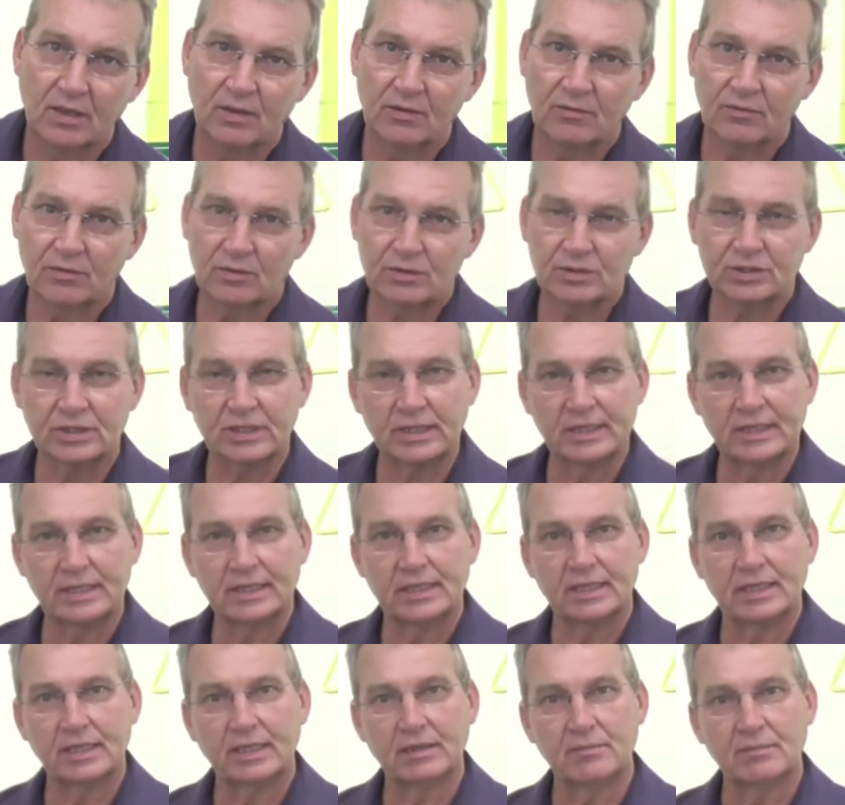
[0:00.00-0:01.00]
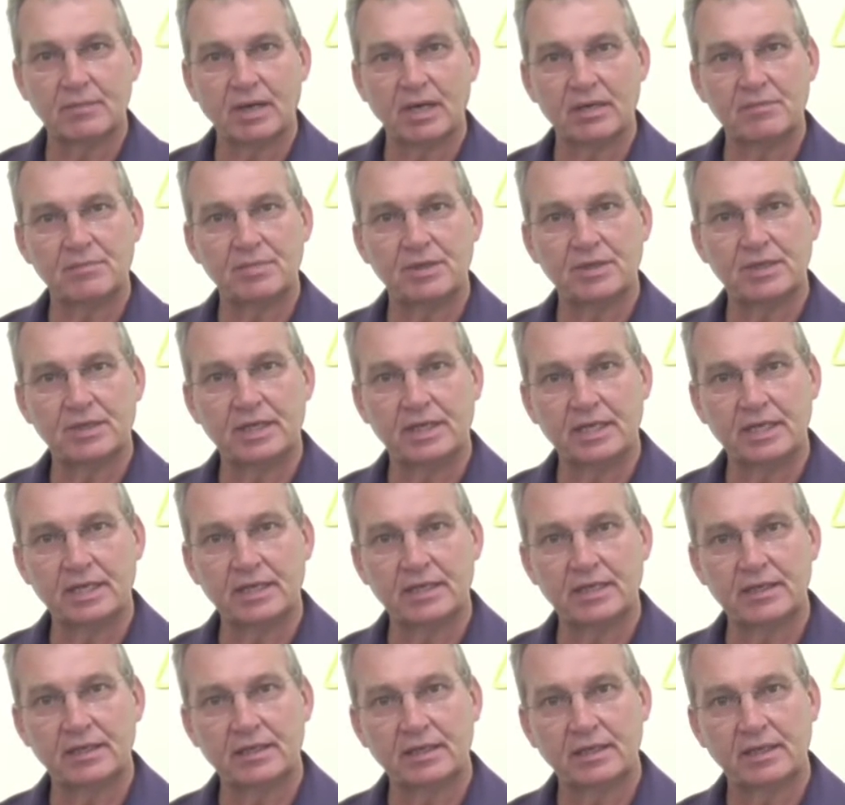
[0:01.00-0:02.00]
Firstly, it might be
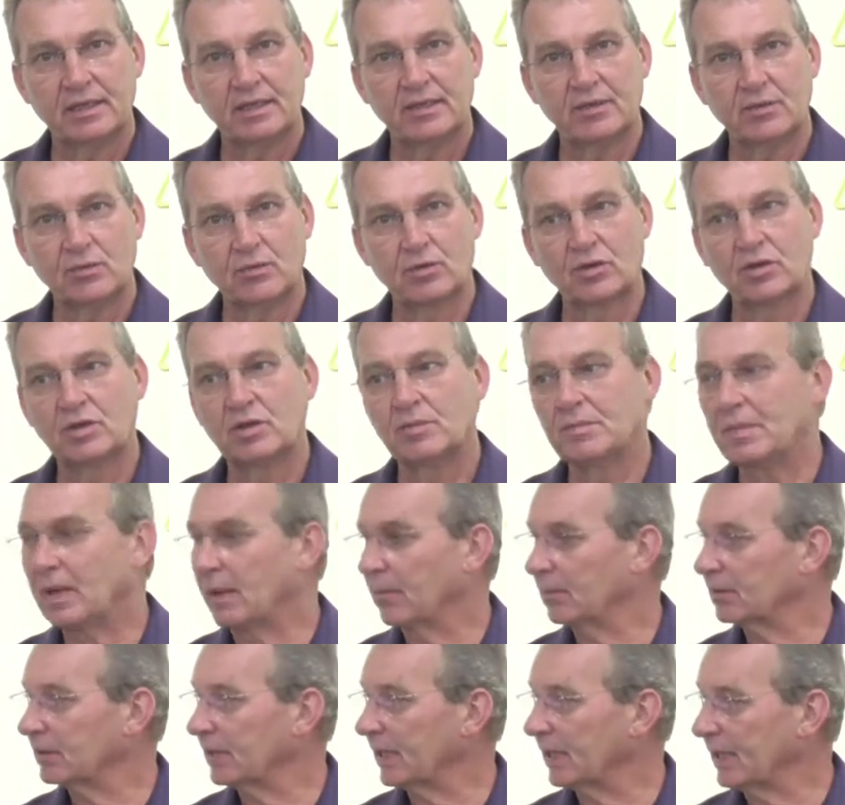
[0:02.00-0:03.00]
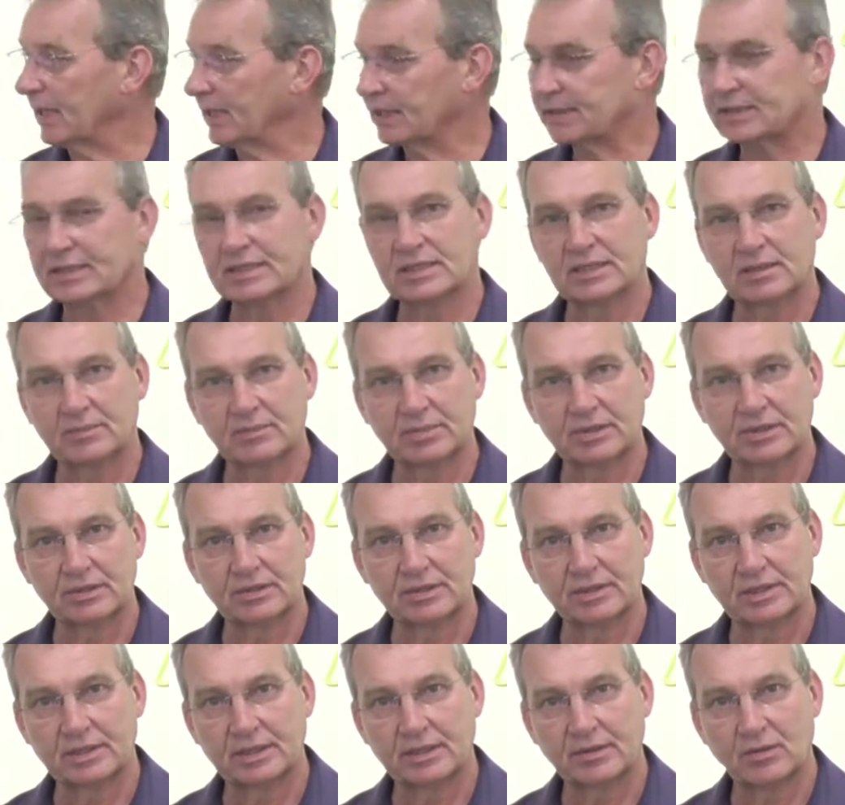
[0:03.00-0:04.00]
needed in order to be able to exit the
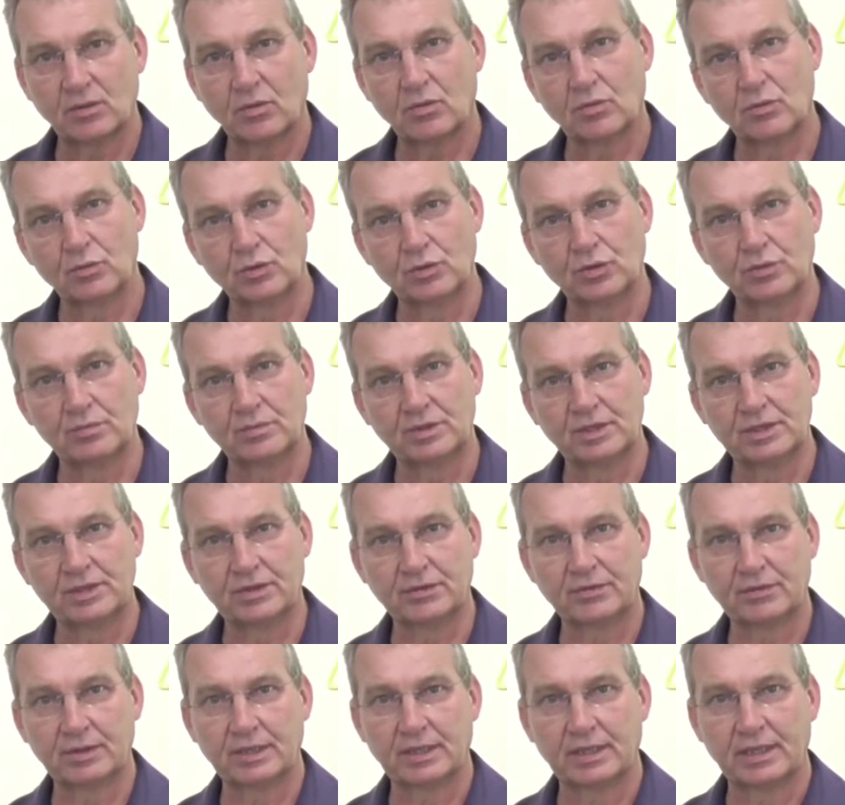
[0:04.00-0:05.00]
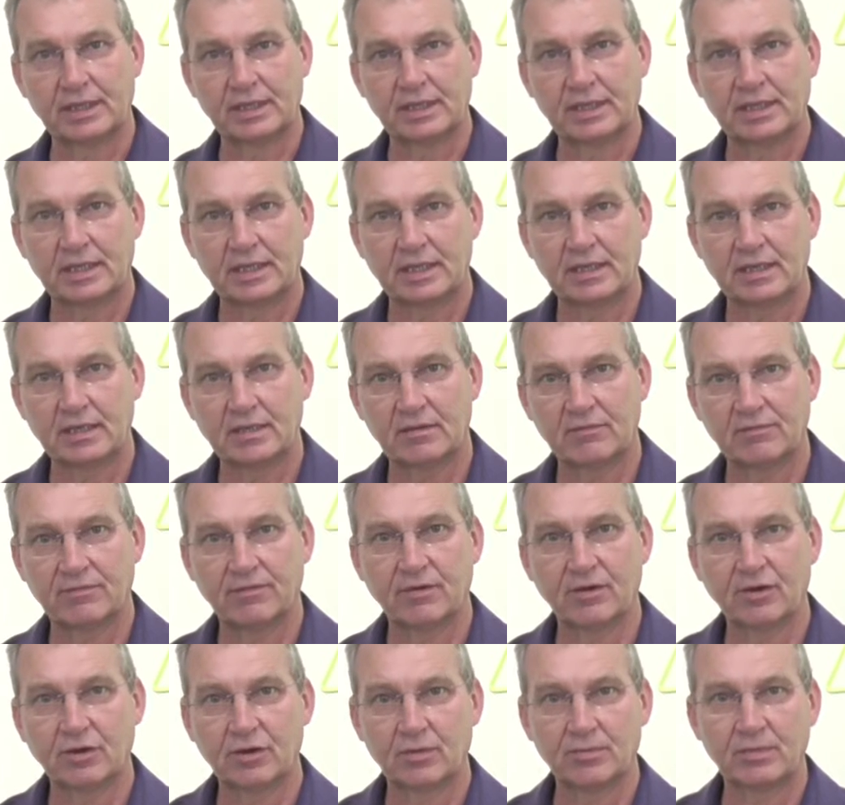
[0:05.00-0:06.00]
building or room that you're in. The
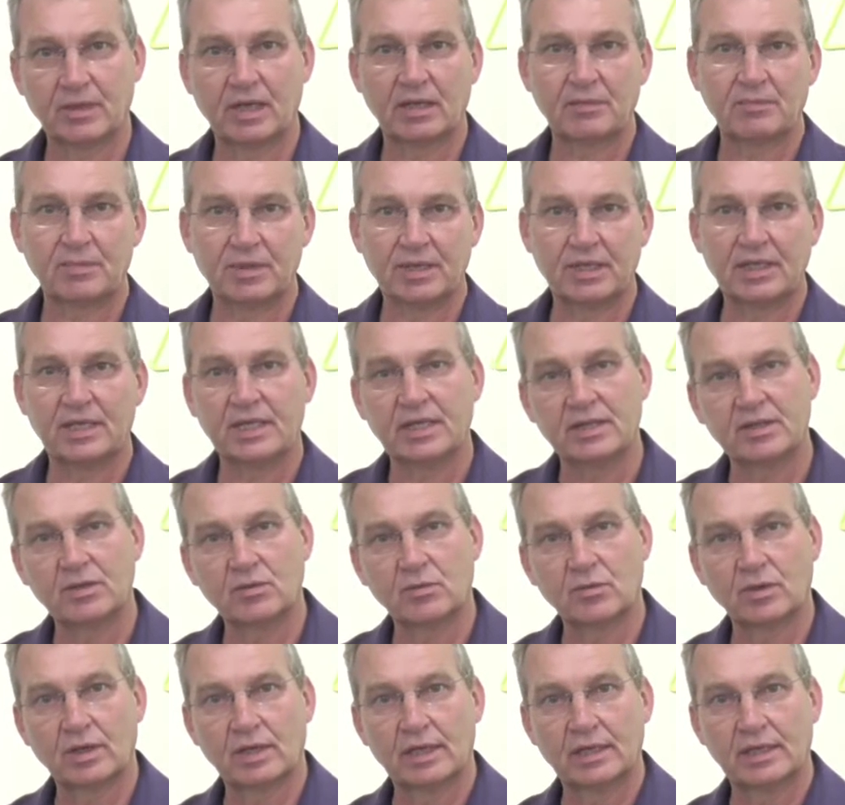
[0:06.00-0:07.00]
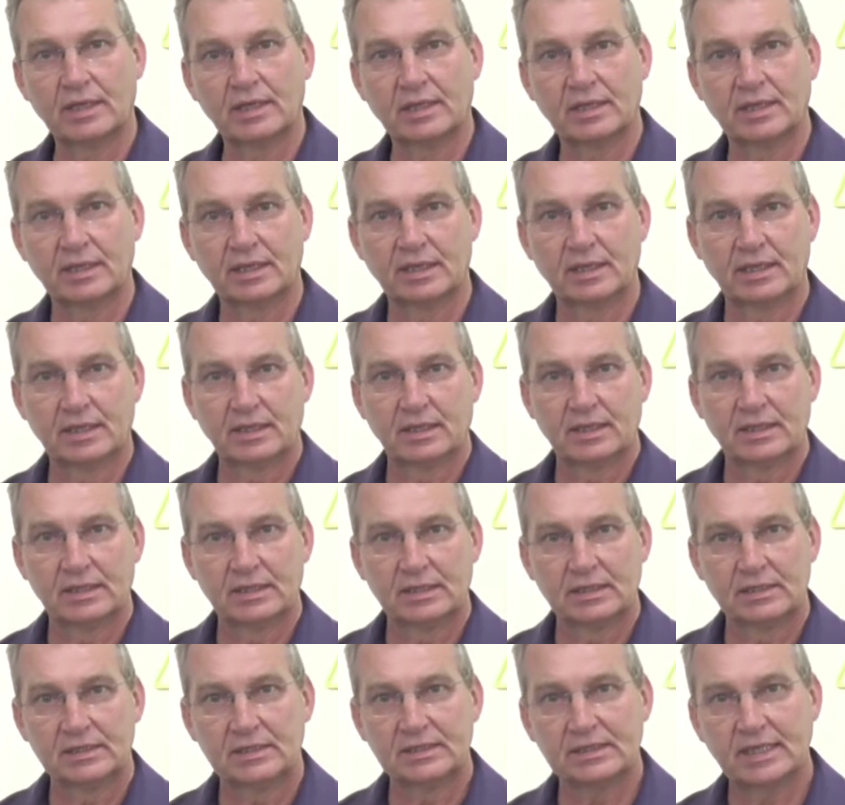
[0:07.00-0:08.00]
fire might be in the way.
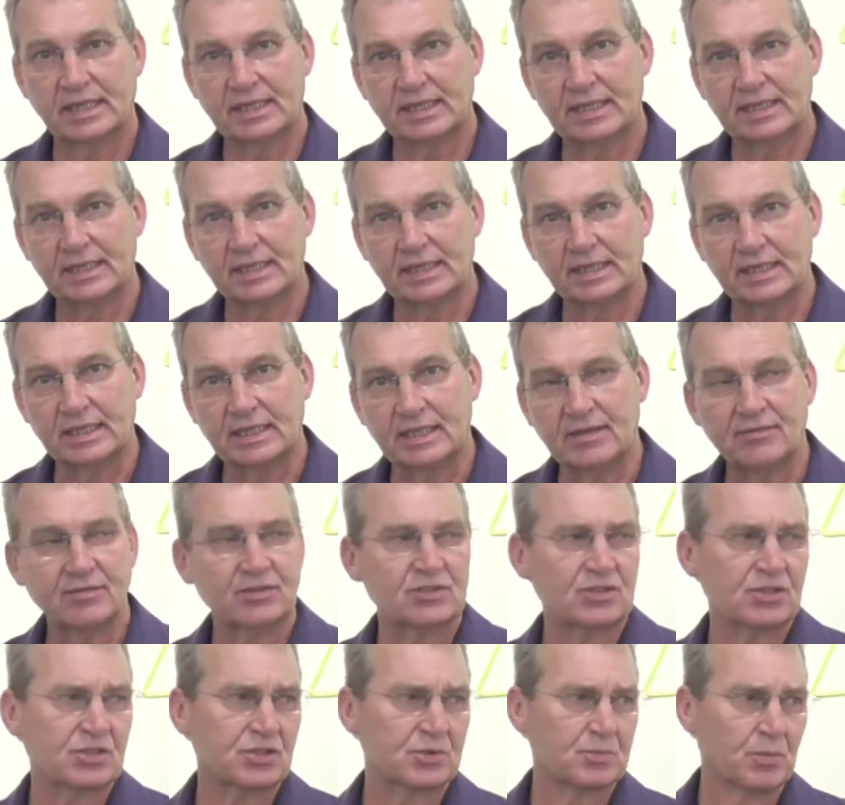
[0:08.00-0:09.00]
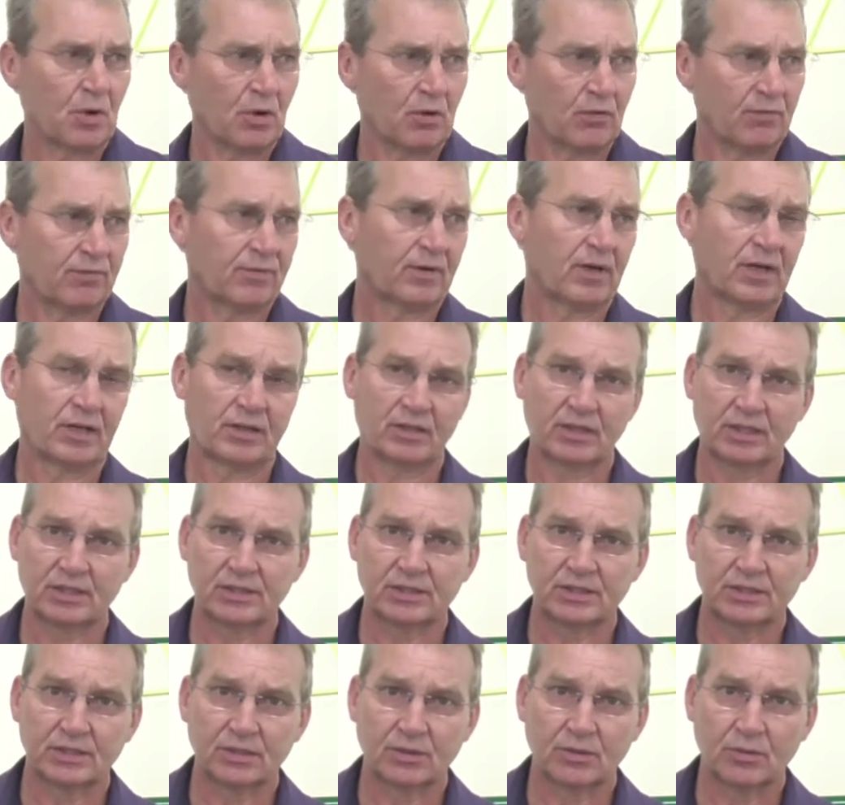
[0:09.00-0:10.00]
Secondly, if it's a small fire
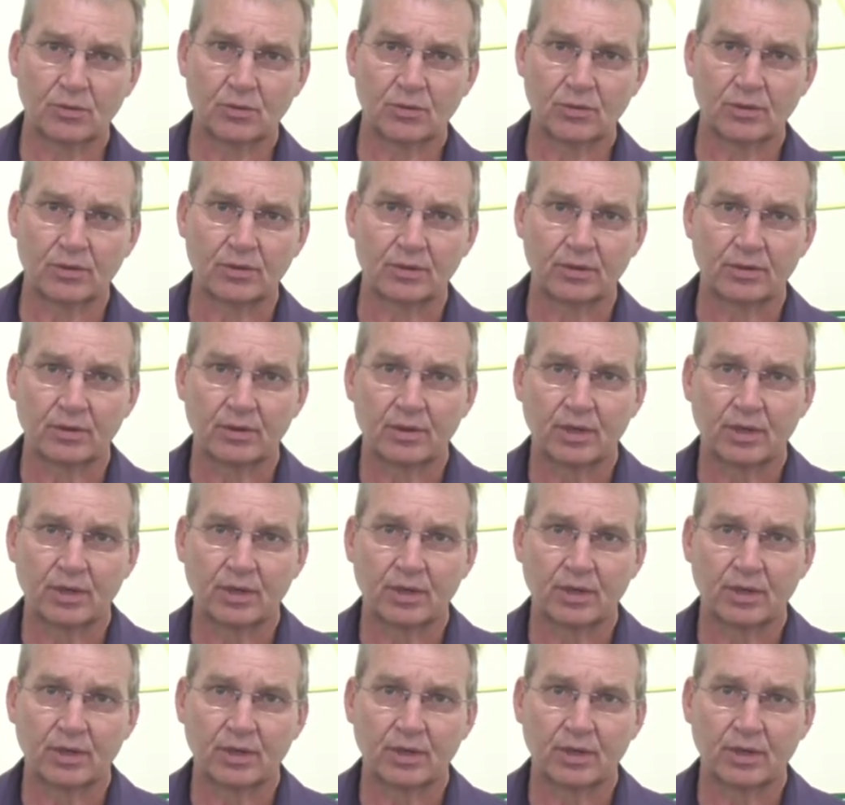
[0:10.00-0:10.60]
that's in the corner,